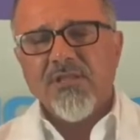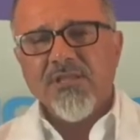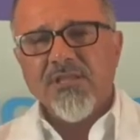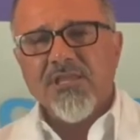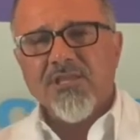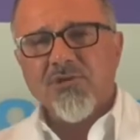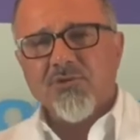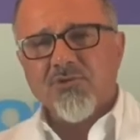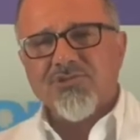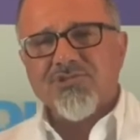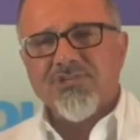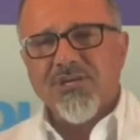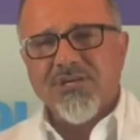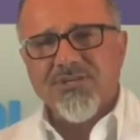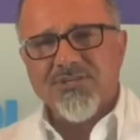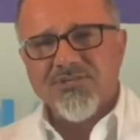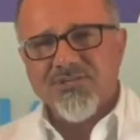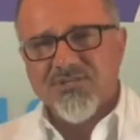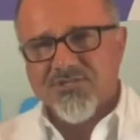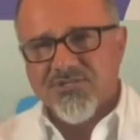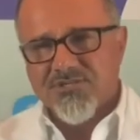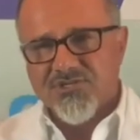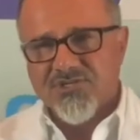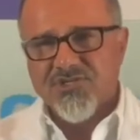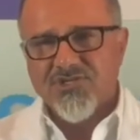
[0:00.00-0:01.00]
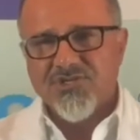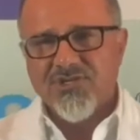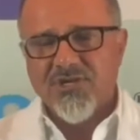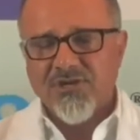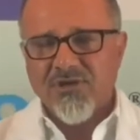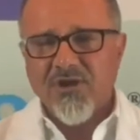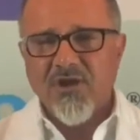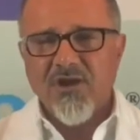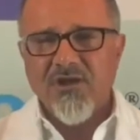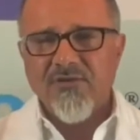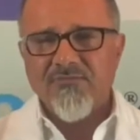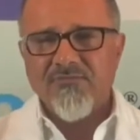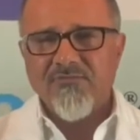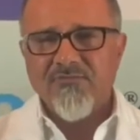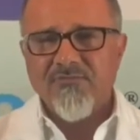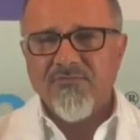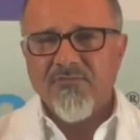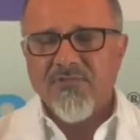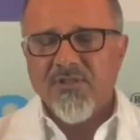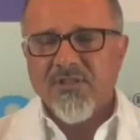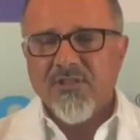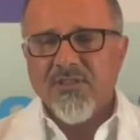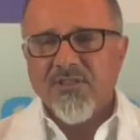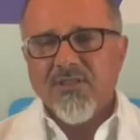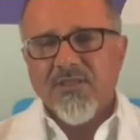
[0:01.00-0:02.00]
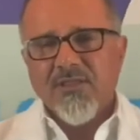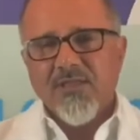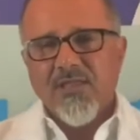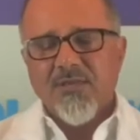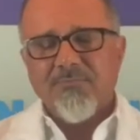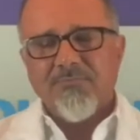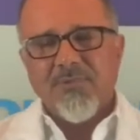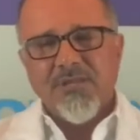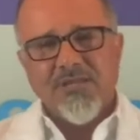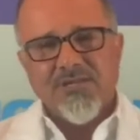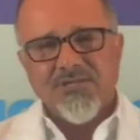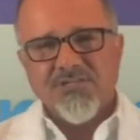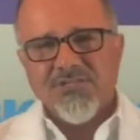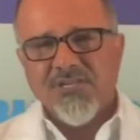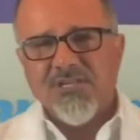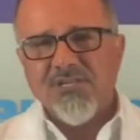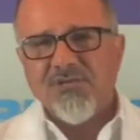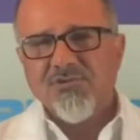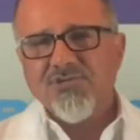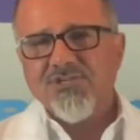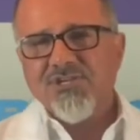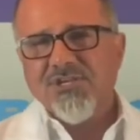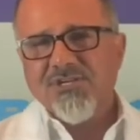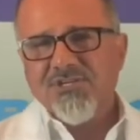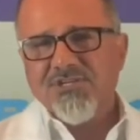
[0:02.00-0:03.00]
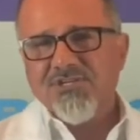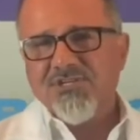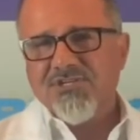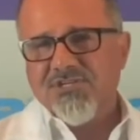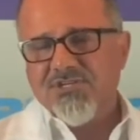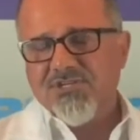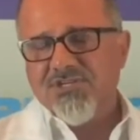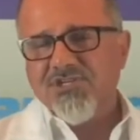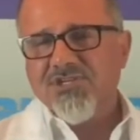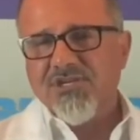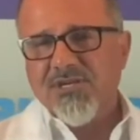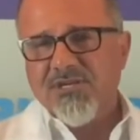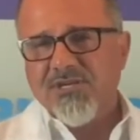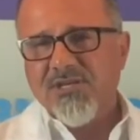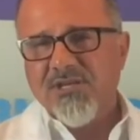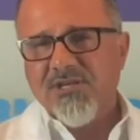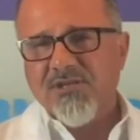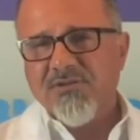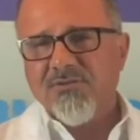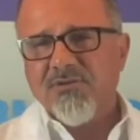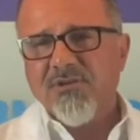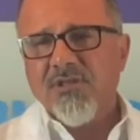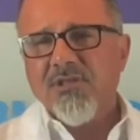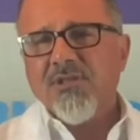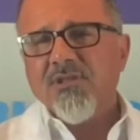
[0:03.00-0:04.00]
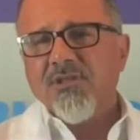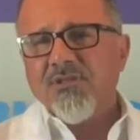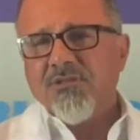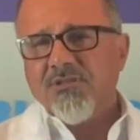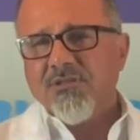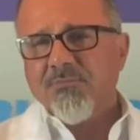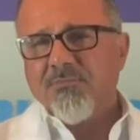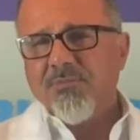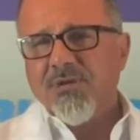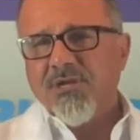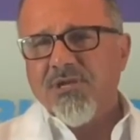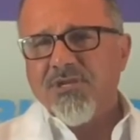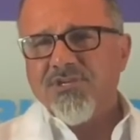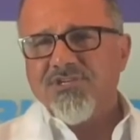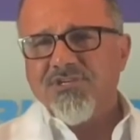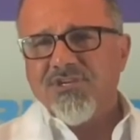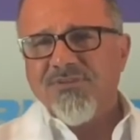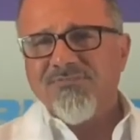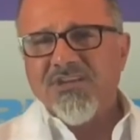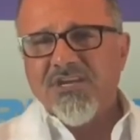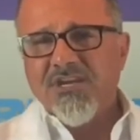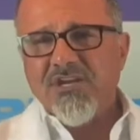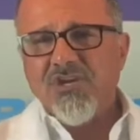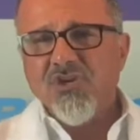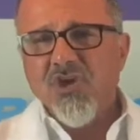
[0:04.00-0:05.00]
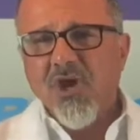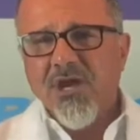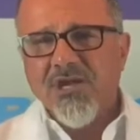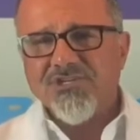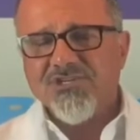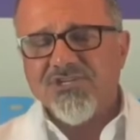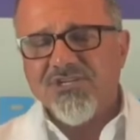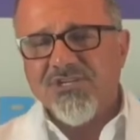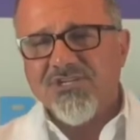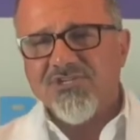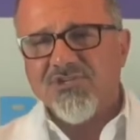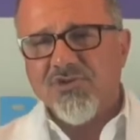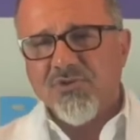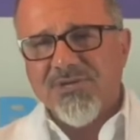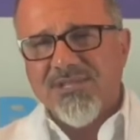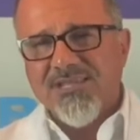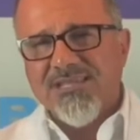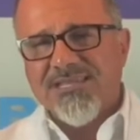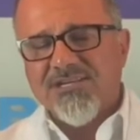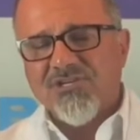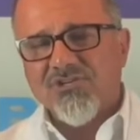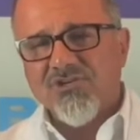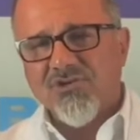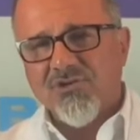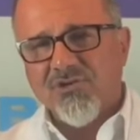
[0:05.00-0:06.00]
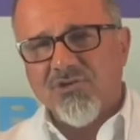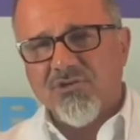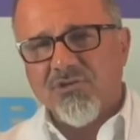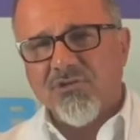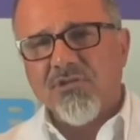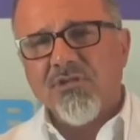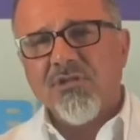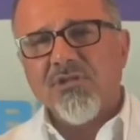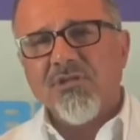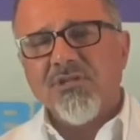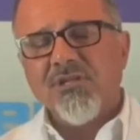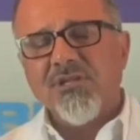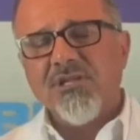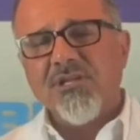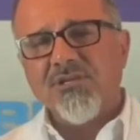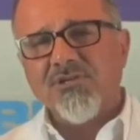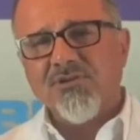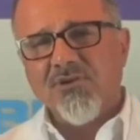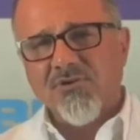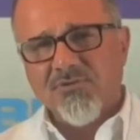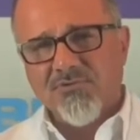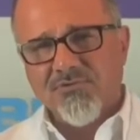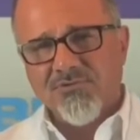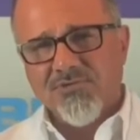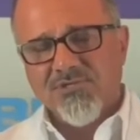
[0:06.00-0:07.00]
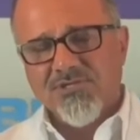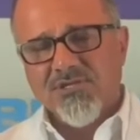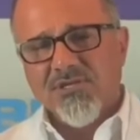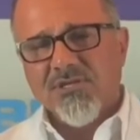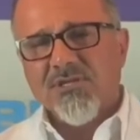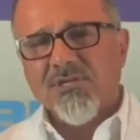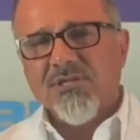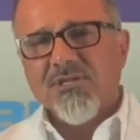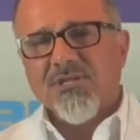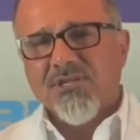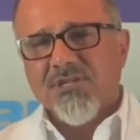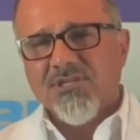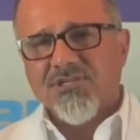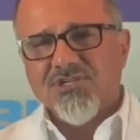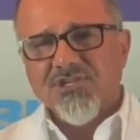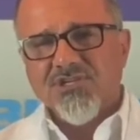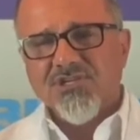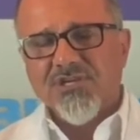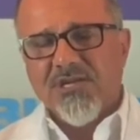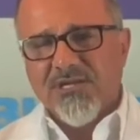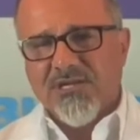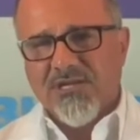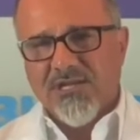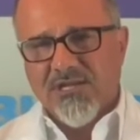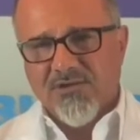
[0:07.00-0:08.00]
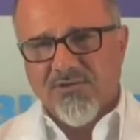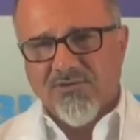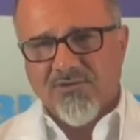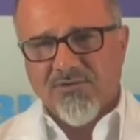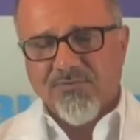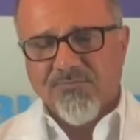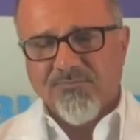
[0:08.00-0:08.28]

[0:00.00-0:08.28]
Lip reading: ketogenesis is shut off, and because ketogenesis is shut down, the production of endogenous or internal ketones is shut down,